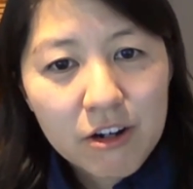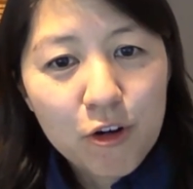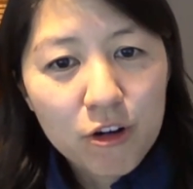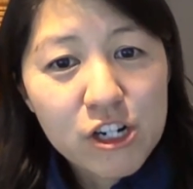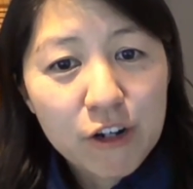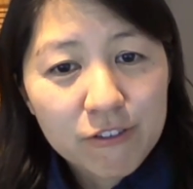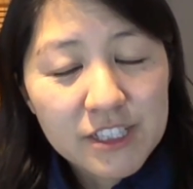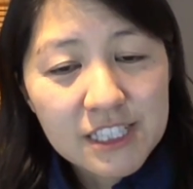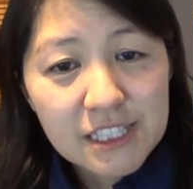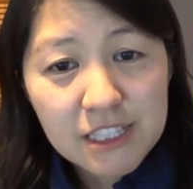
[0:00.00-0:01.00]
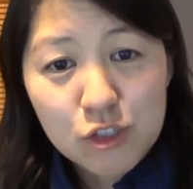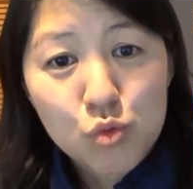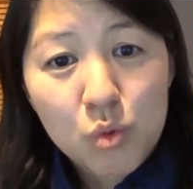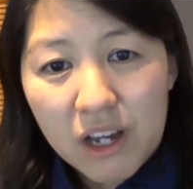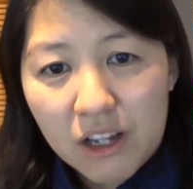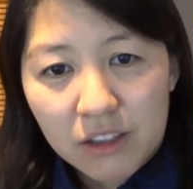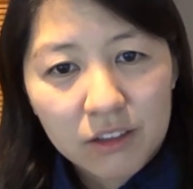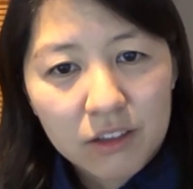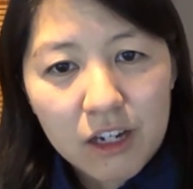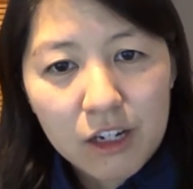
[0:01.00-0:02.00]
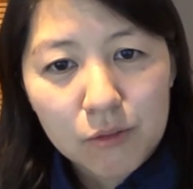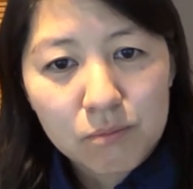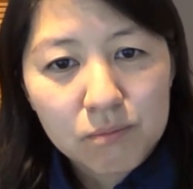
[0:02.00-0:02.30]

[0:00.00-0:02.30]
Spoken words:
neurodegenerative diseases as well.